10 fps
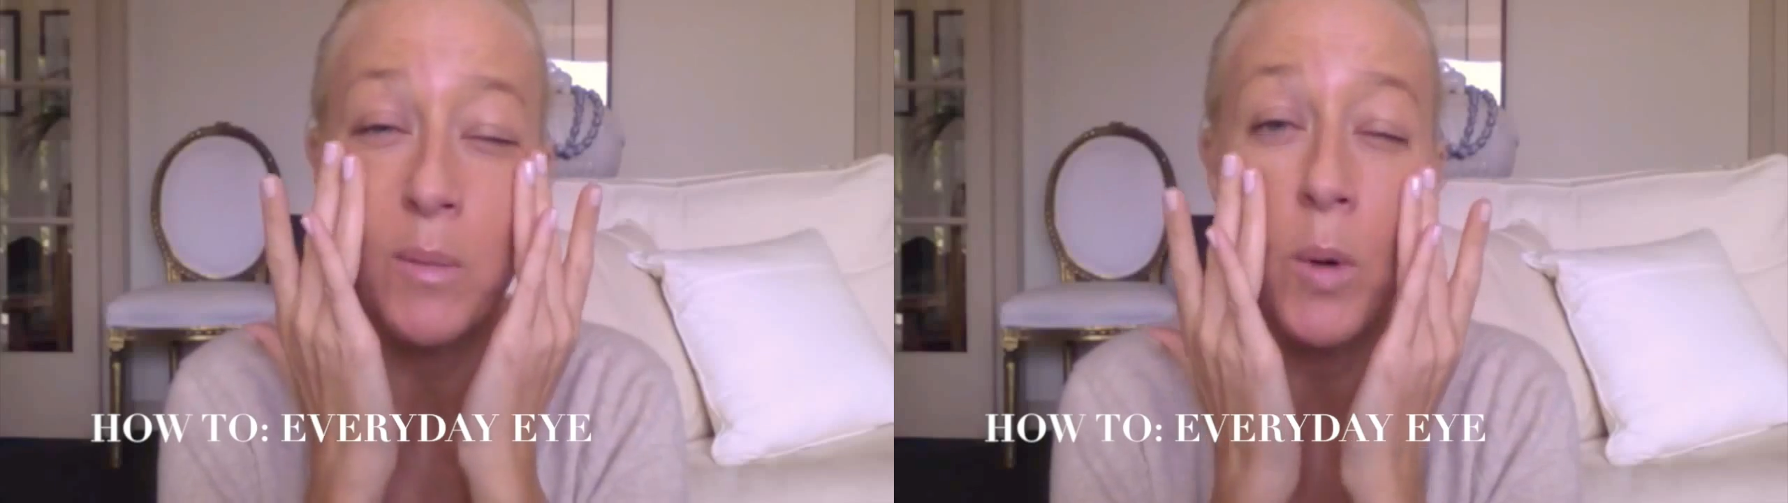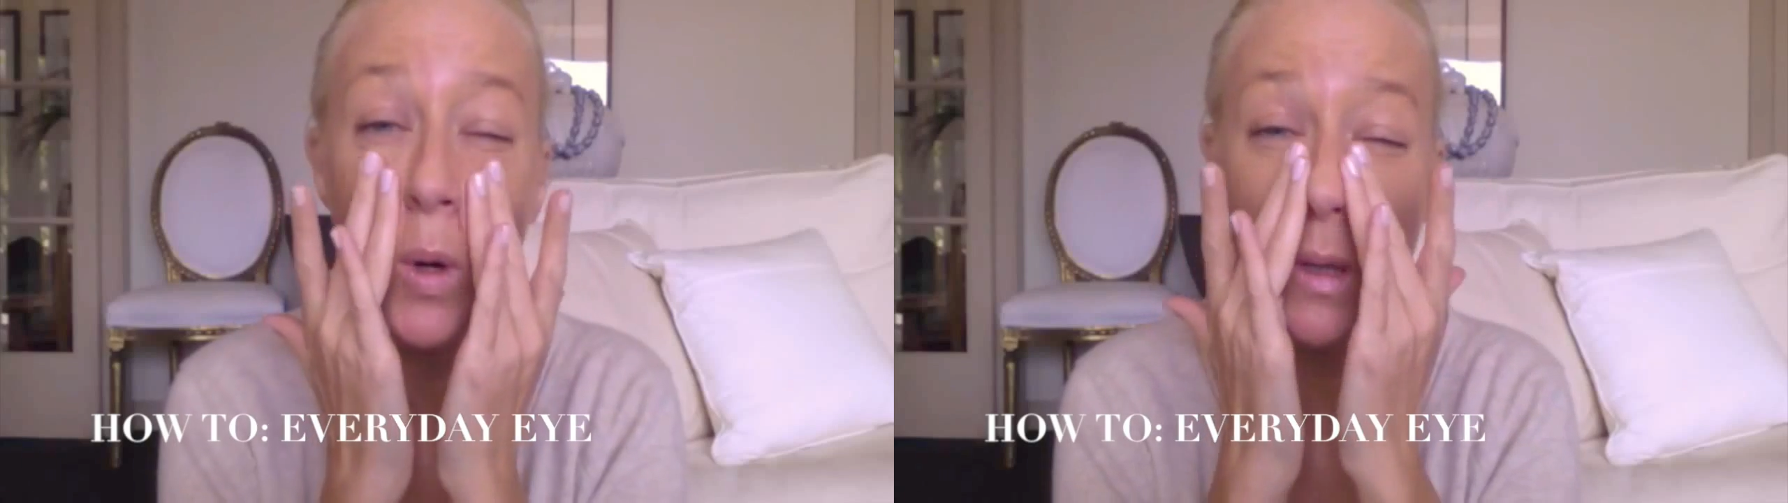
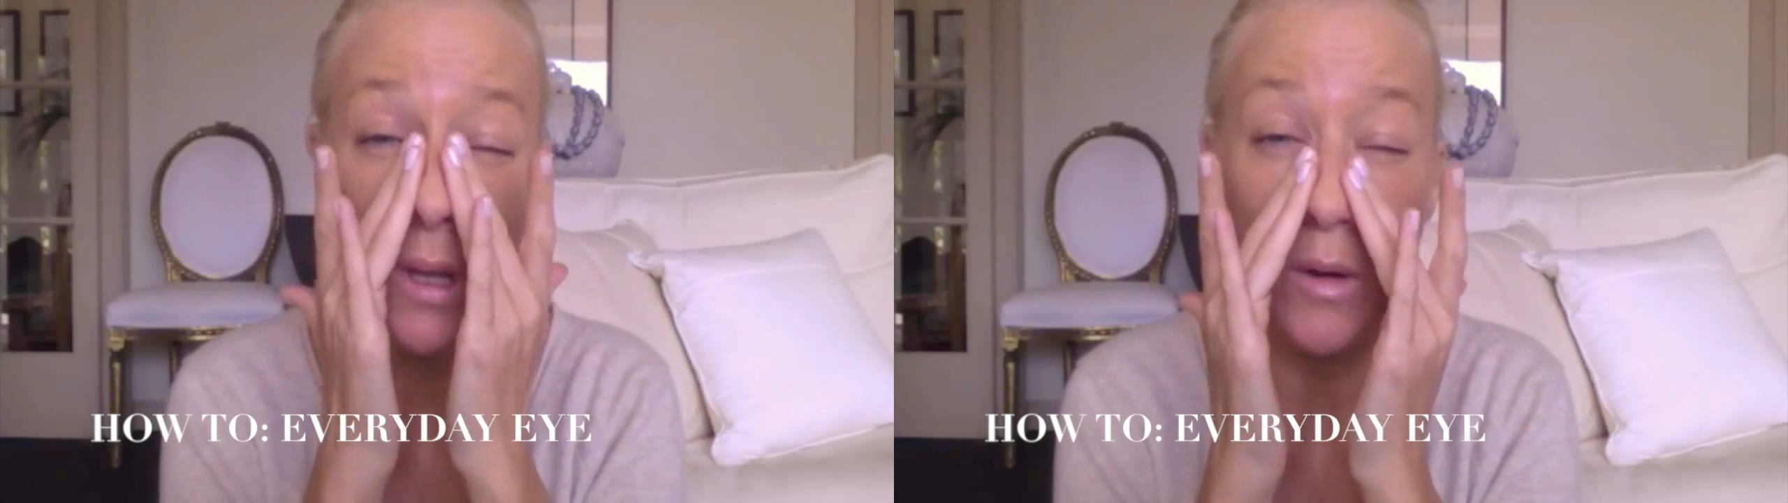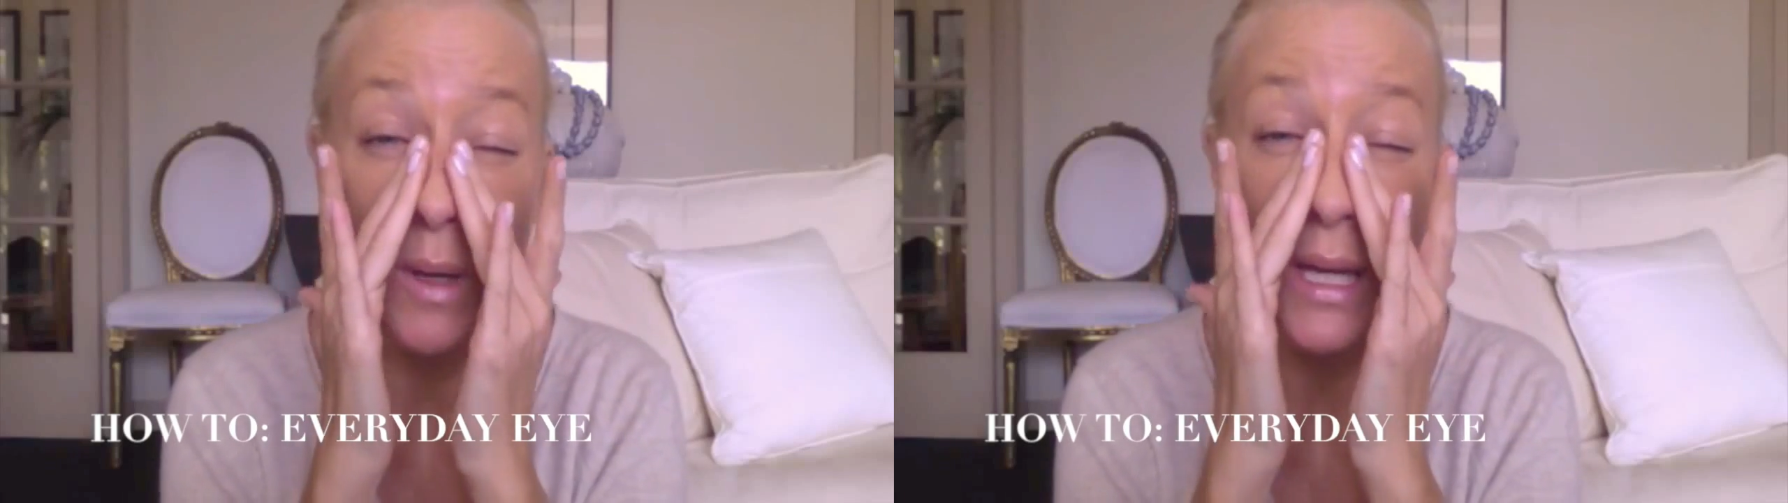more
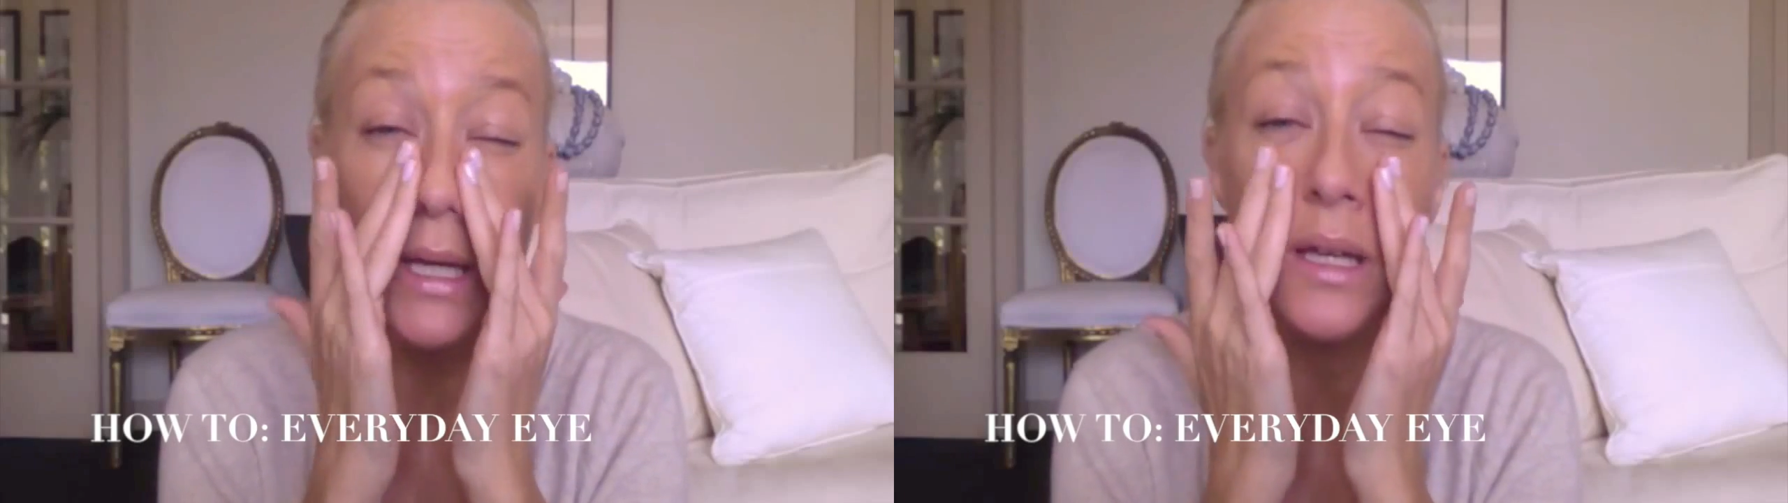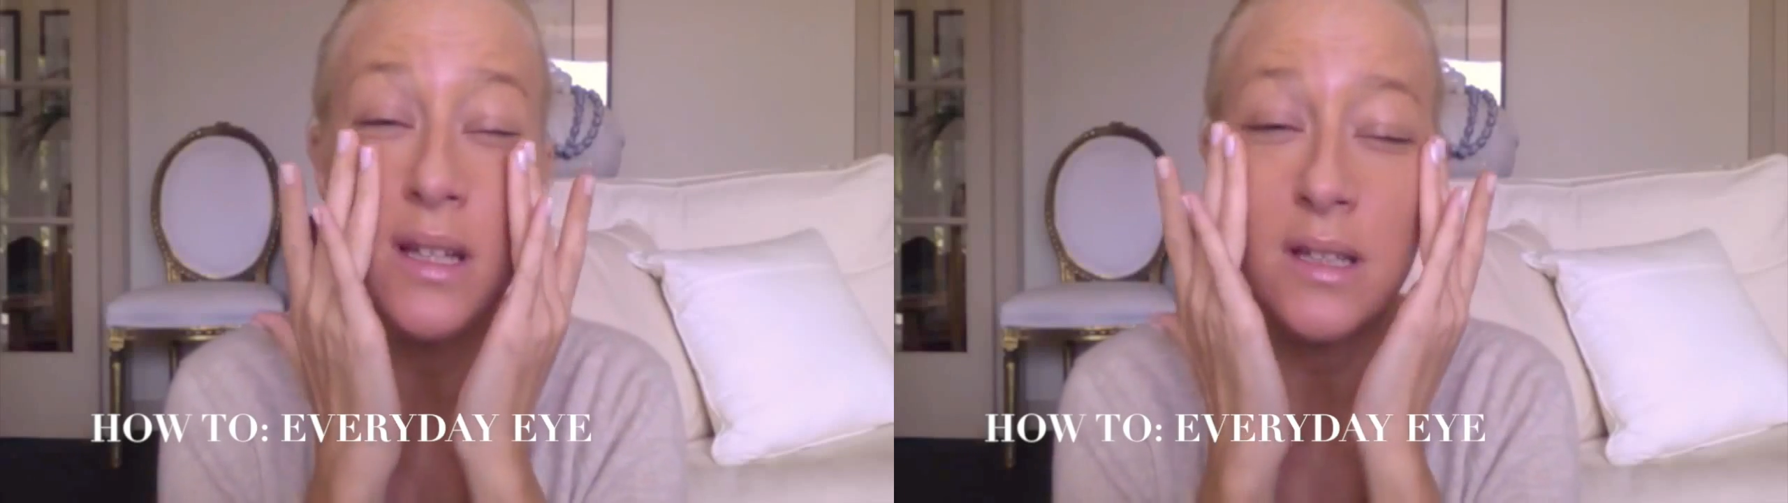
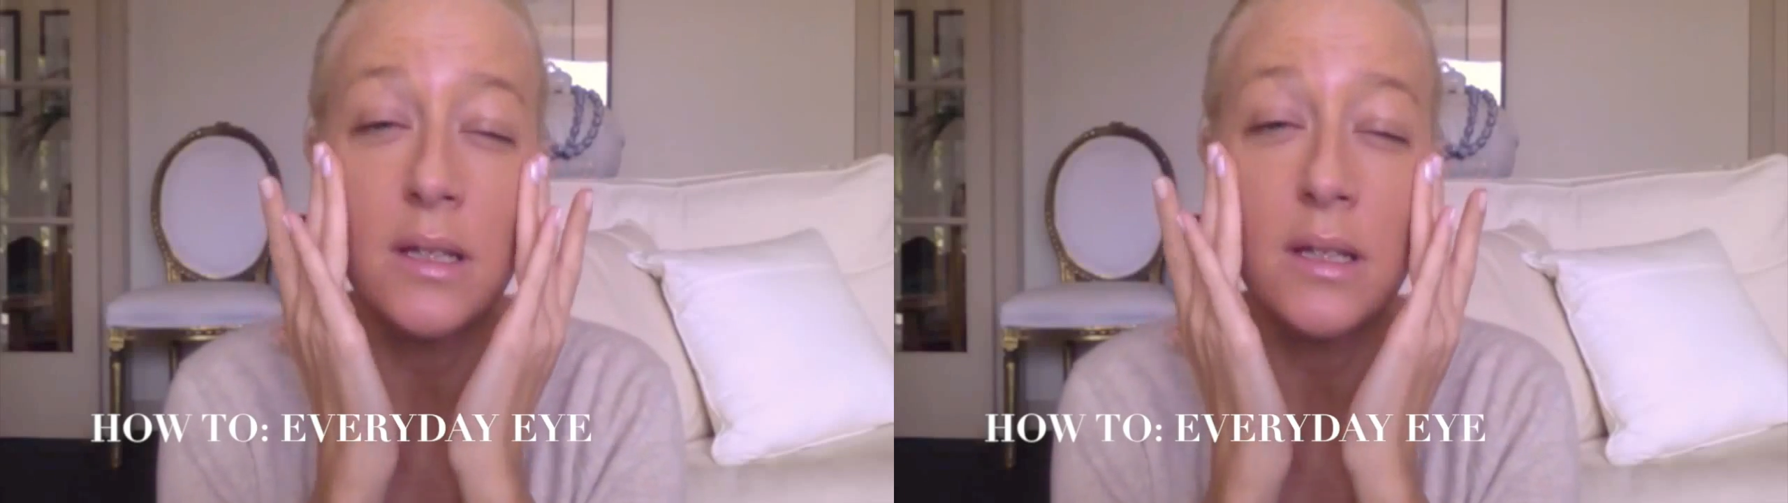glowy